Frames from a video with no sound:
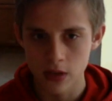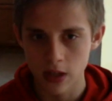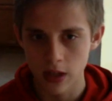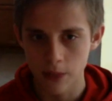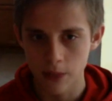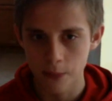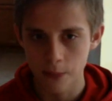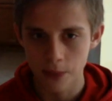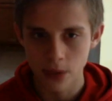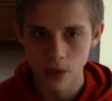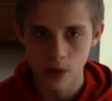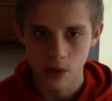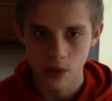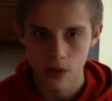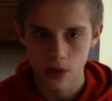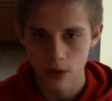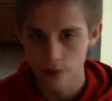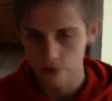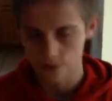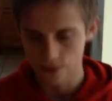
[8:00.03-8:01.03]
like
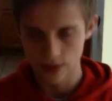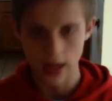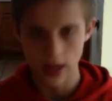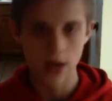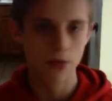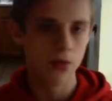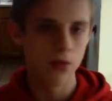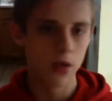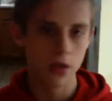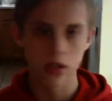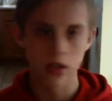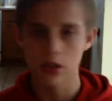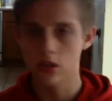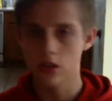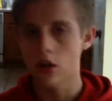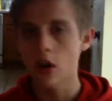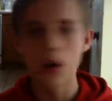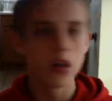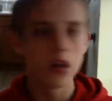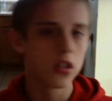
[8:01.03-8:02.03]
The Favorite, A
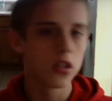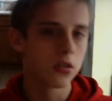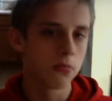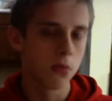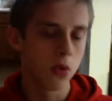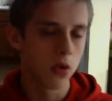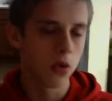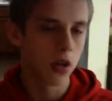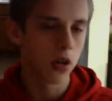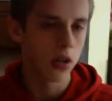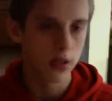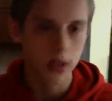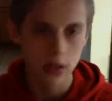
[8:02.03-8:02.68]
Star Is Born.